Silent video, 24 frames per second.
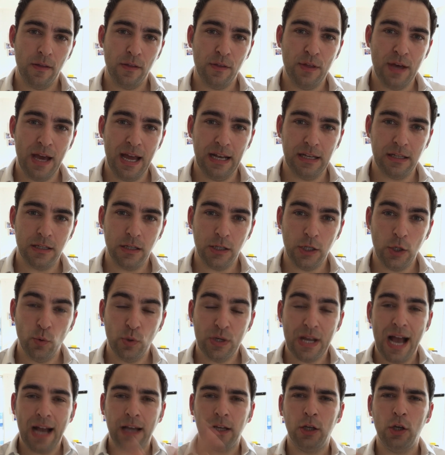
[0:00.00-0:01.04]
that you
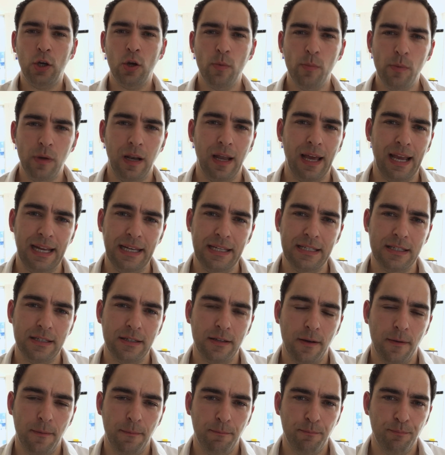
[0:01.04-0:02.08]
would accumulate
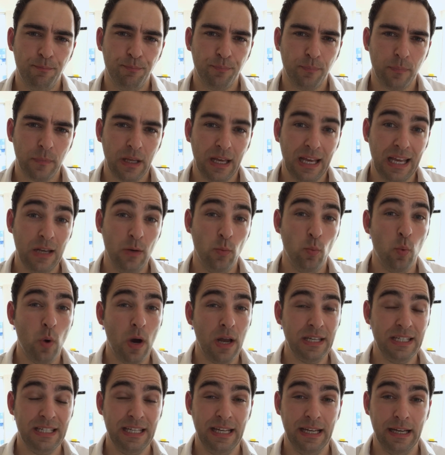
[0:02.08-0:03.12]
in
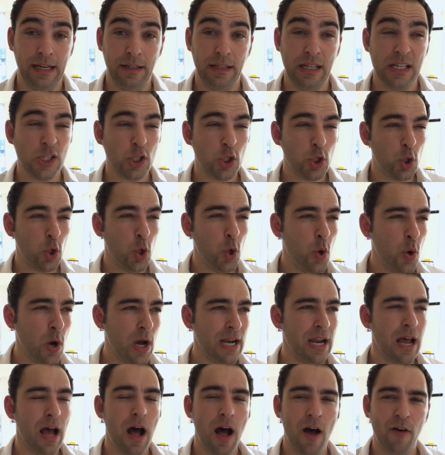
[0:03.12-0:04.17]
1 year. That's
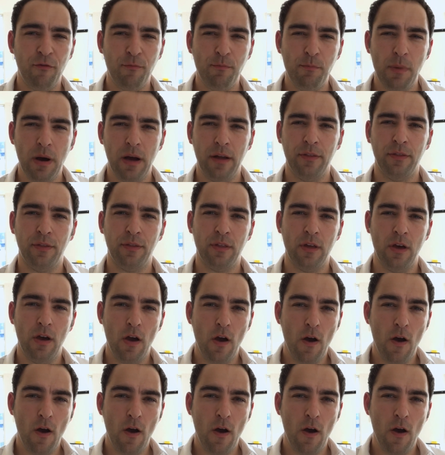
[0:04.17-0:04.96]
2.5 months